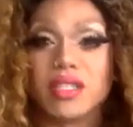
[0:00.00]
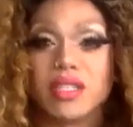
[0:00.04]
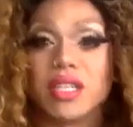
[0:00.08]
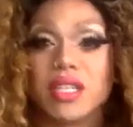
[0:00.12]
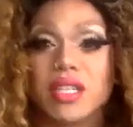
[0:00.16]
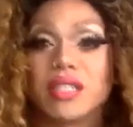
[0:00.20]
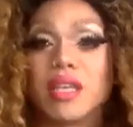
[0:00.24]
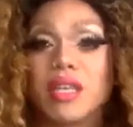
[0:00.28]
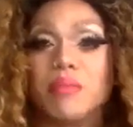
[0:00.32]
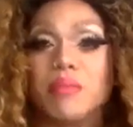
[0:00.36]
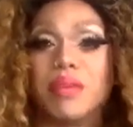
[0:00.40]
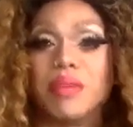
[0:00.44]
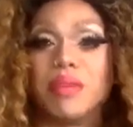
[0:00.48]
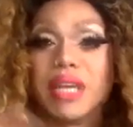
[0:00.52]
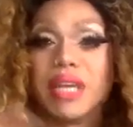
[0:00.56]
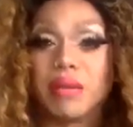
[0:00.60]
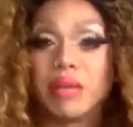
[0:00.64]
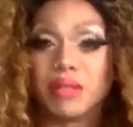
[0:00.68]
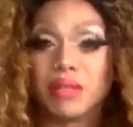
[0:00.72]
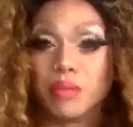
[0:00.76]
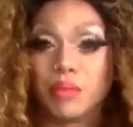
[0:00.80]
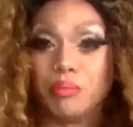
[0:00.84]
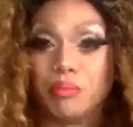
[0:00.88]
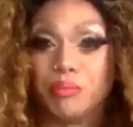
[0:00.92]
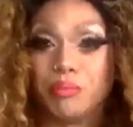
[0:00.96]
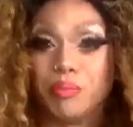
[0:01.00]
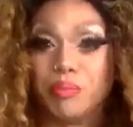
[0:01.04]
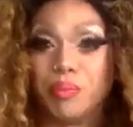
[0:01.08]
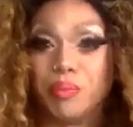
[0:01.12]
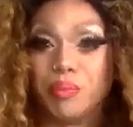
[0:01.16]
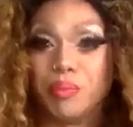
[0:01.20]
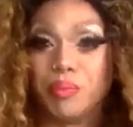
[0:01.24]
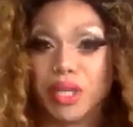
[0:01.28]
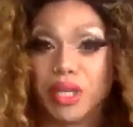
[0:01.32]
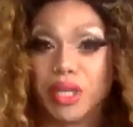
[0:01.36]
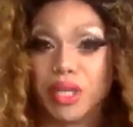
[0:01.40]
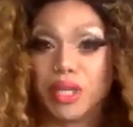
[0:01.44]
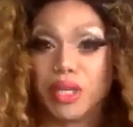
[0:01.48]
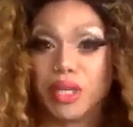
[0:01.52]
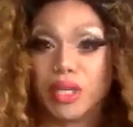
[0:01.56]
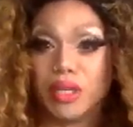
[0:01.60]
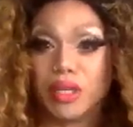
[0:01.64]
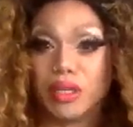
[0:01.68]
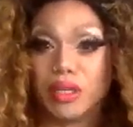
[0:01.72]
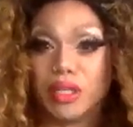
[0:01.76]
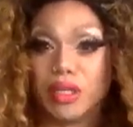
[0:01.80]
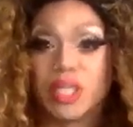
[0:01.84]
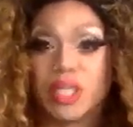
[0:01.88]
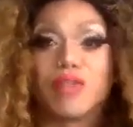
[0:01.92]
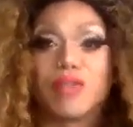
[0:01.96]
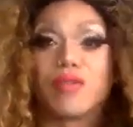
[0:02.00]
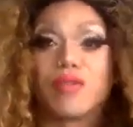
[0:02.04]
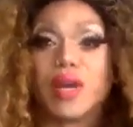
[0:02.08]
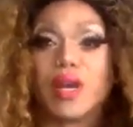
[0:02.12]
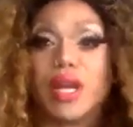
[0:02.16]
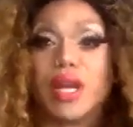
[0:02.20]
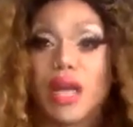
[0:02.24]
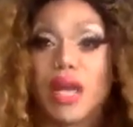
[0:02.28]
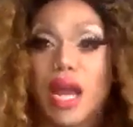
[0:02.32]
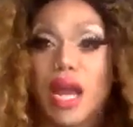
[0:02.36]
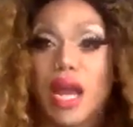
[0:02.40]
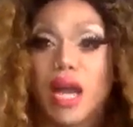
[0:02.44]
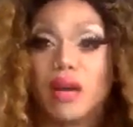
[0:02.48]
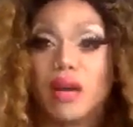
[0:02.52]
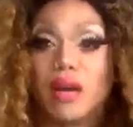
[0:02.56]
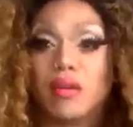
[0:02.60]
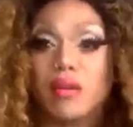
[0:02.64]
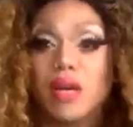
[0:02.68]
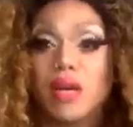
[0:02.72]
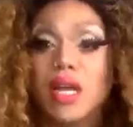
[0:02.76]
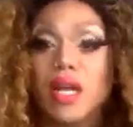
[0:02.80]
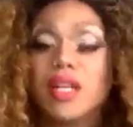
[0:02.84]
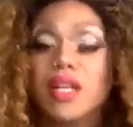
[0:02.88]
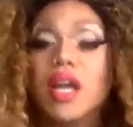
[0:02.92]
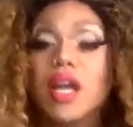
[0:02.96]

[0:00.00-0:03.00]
It's that being able to be different now.